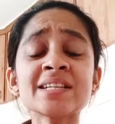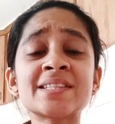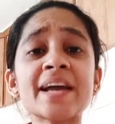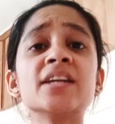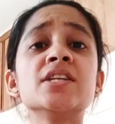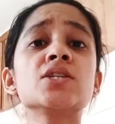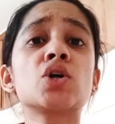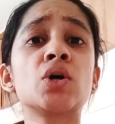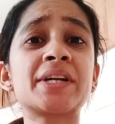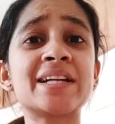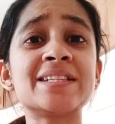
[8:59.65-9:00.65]
Second is your
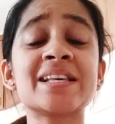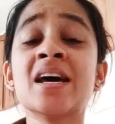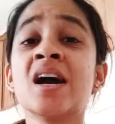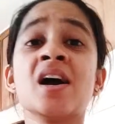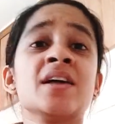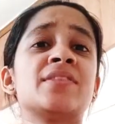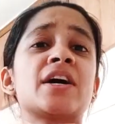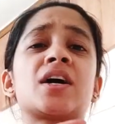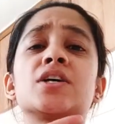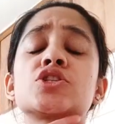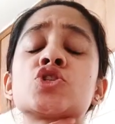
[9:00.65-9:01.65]
hotels.
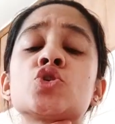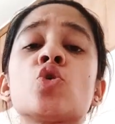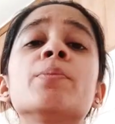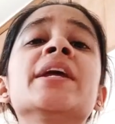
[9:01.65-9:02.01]
There are so